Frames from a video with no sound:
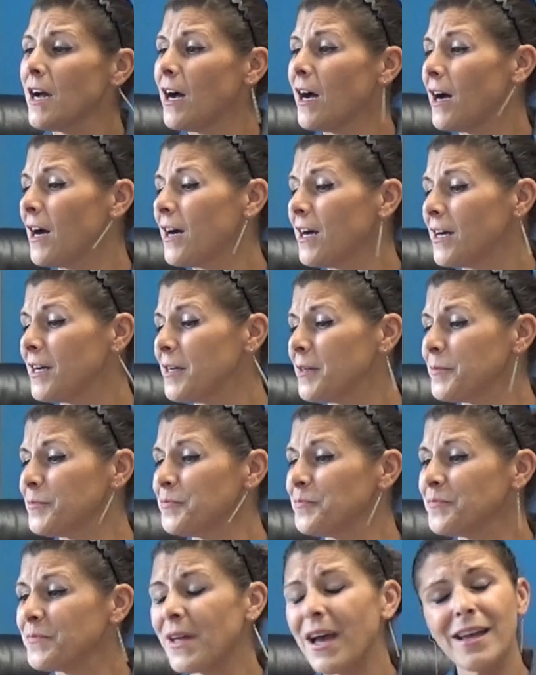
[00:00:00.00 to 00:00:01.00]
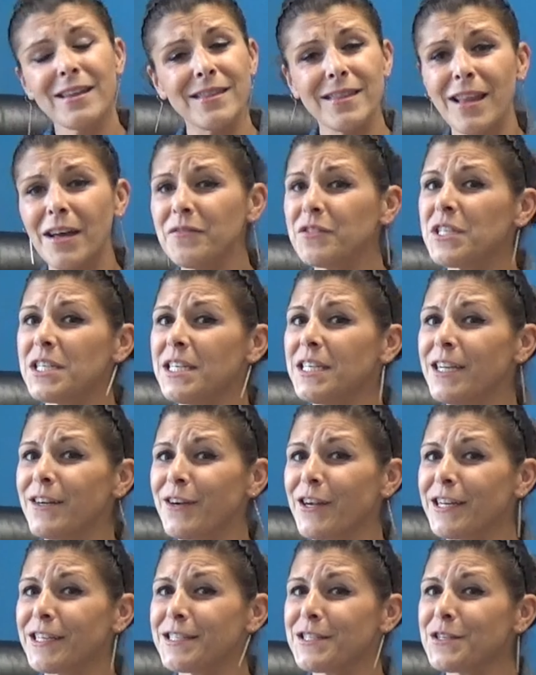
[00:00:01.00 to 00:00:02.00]
Um, I'd love to hear
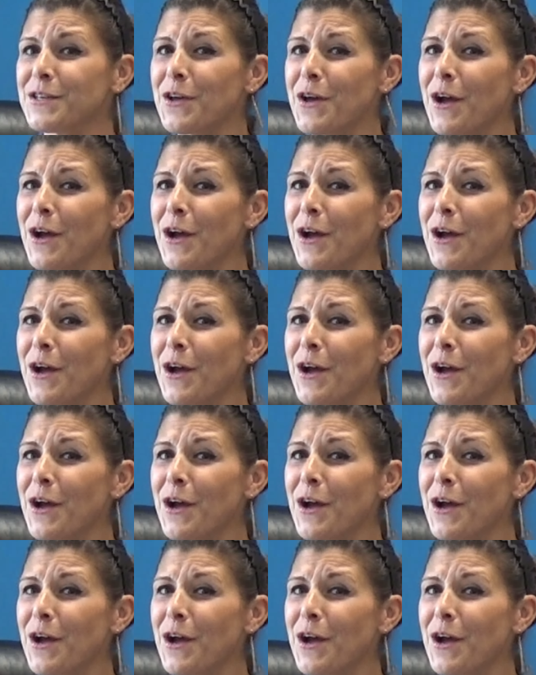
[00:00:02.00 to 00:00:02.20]
it.